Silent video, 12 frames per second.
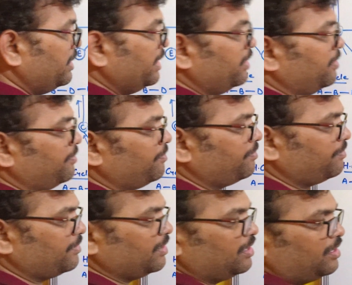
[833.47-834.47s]
D.
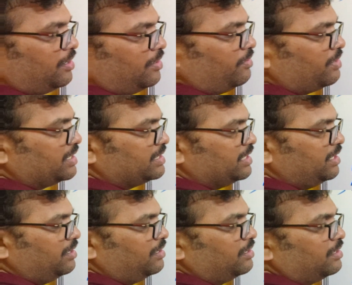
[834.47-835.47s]
You can
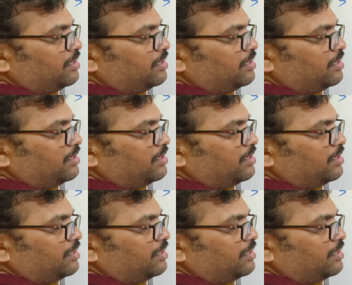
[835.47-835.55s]
see